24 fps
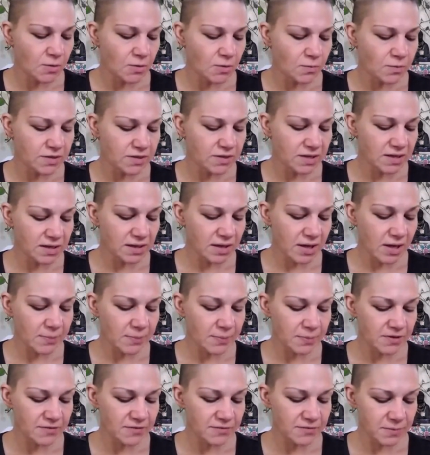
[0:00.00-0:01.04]
Within a
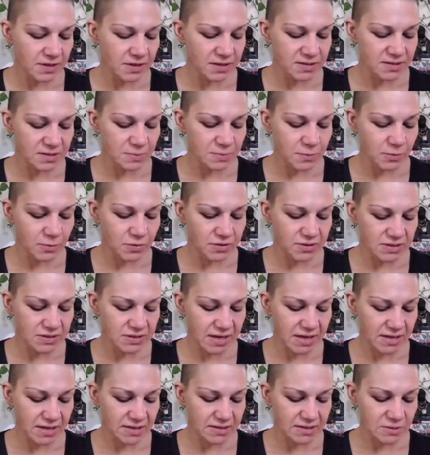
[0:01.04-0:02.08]
couple of minutes, both
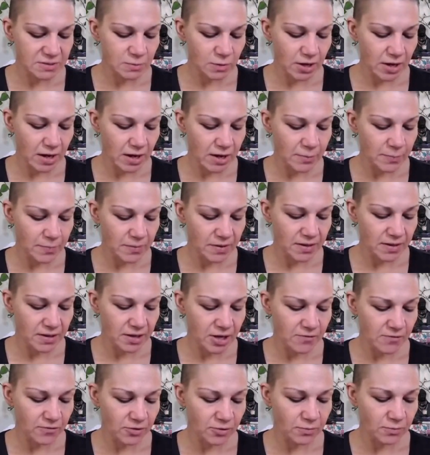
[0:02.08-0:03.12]
tents were up and
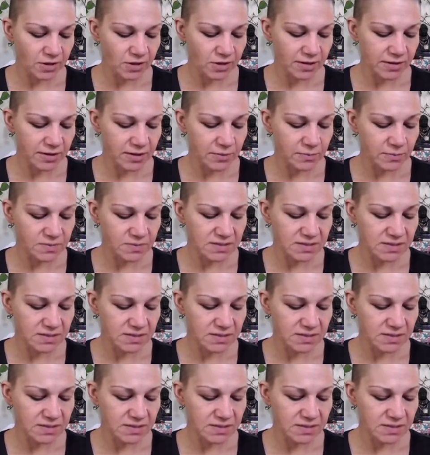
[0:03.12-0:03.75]
covered with limbs,